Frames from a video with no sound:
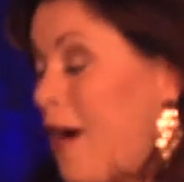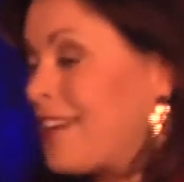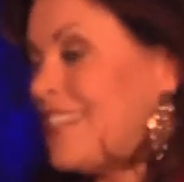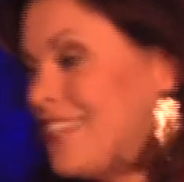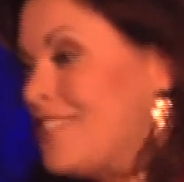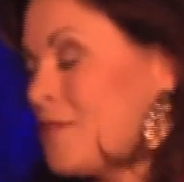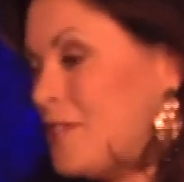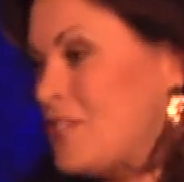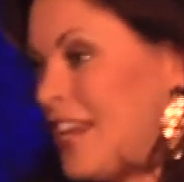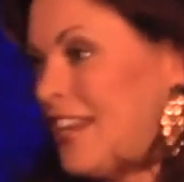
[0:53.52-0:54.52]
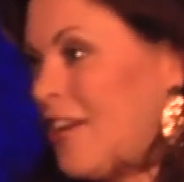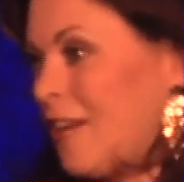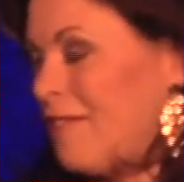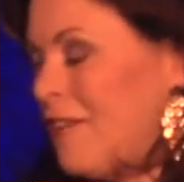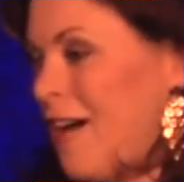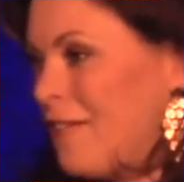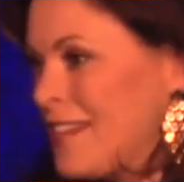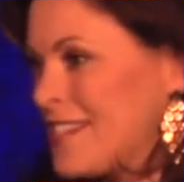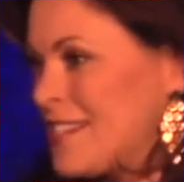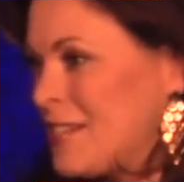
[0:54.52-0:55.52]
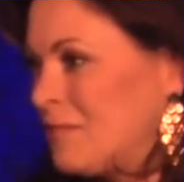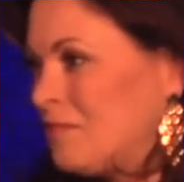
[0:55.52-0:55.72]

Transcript: walked into a JDRF office.